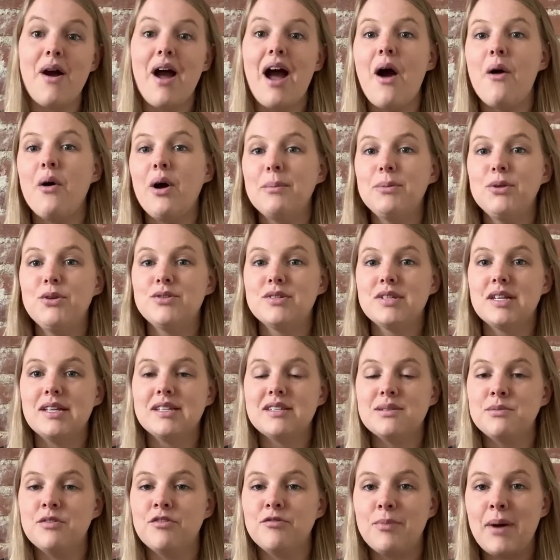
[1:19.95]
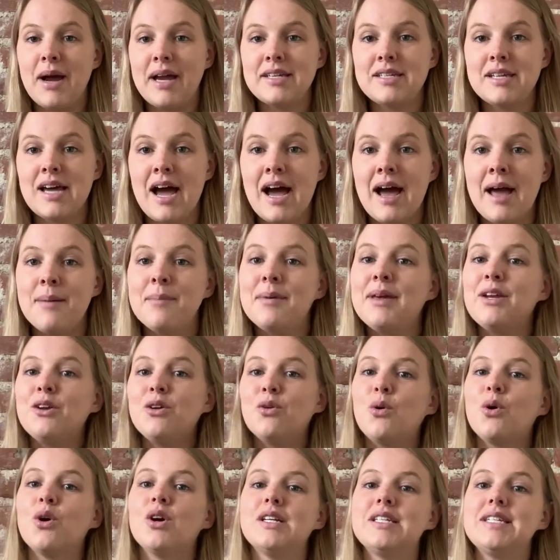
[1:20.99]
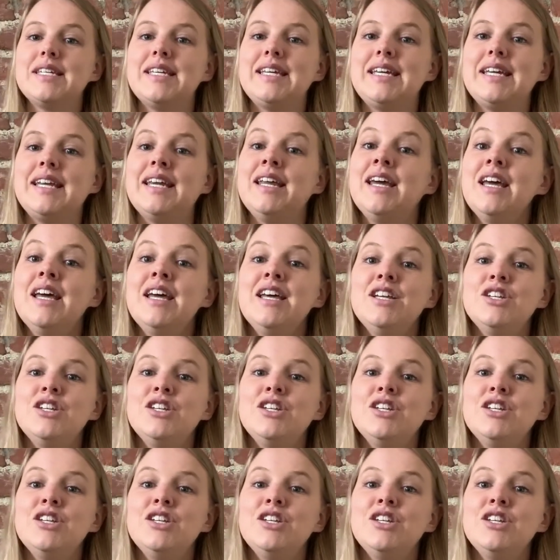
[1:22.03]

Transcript: how I'm using some of my time in quarantine